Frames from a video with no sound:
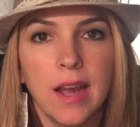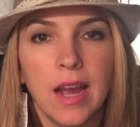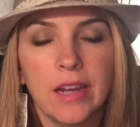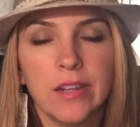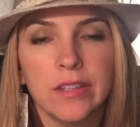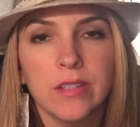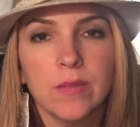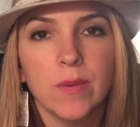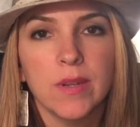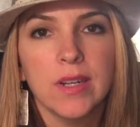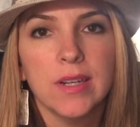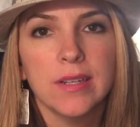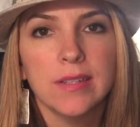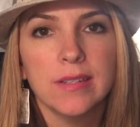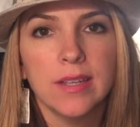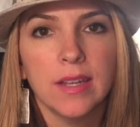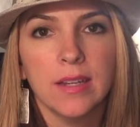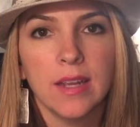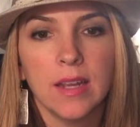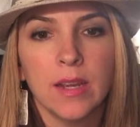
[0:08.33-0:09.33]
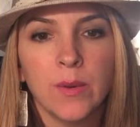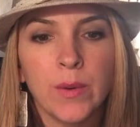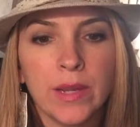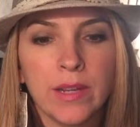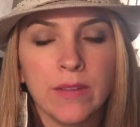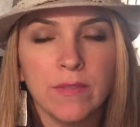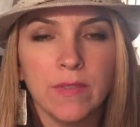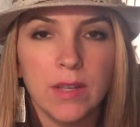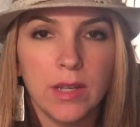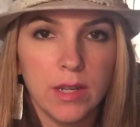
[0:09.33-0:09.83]
I just wanted to send a
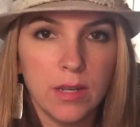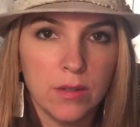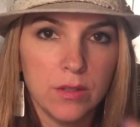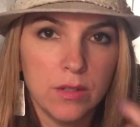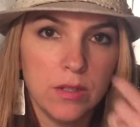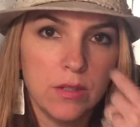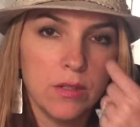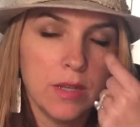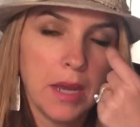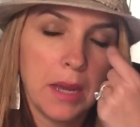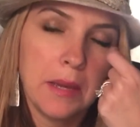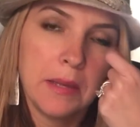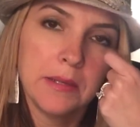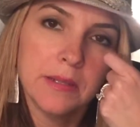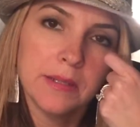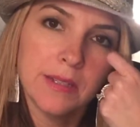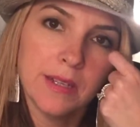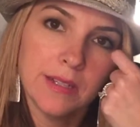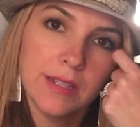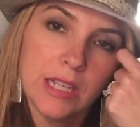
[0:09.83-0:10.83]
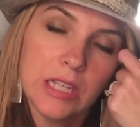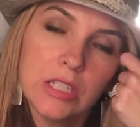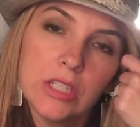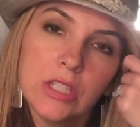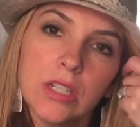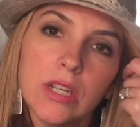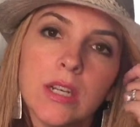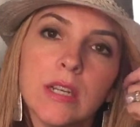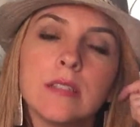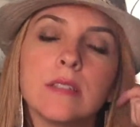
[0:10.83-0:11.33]
quick video to you guys as I
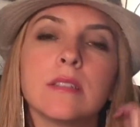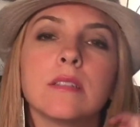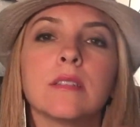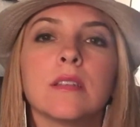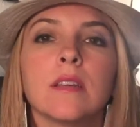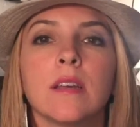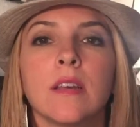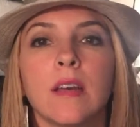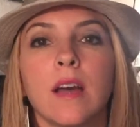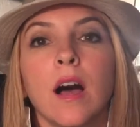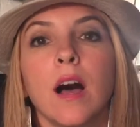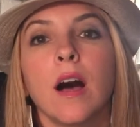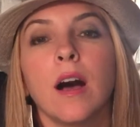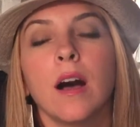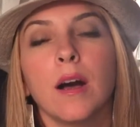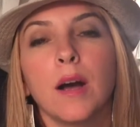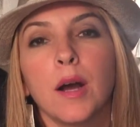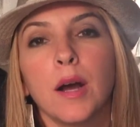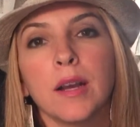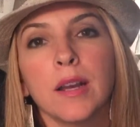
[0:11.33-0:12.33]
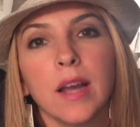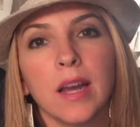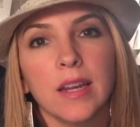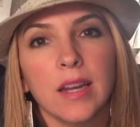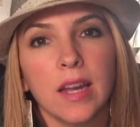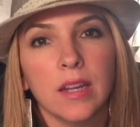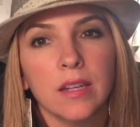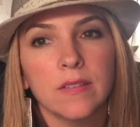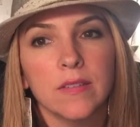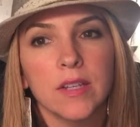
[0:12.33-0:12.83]
just got
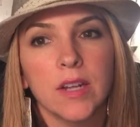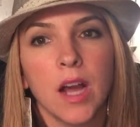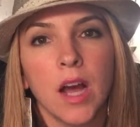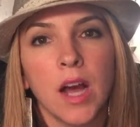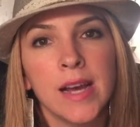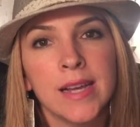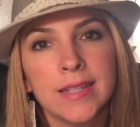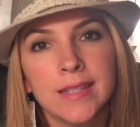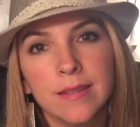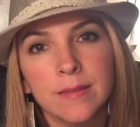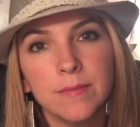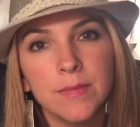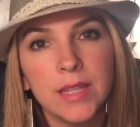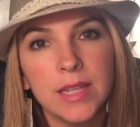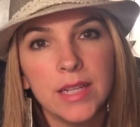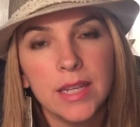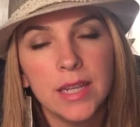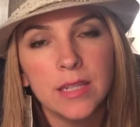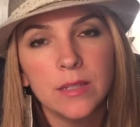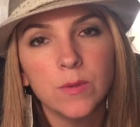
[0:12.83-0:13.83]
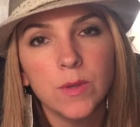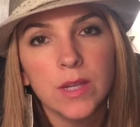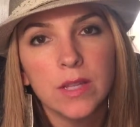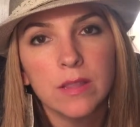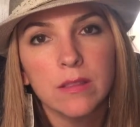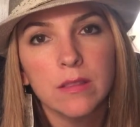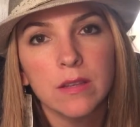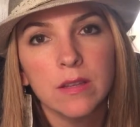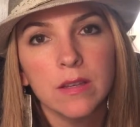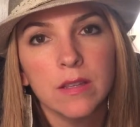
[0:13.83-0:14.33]
out of an awesome meeting with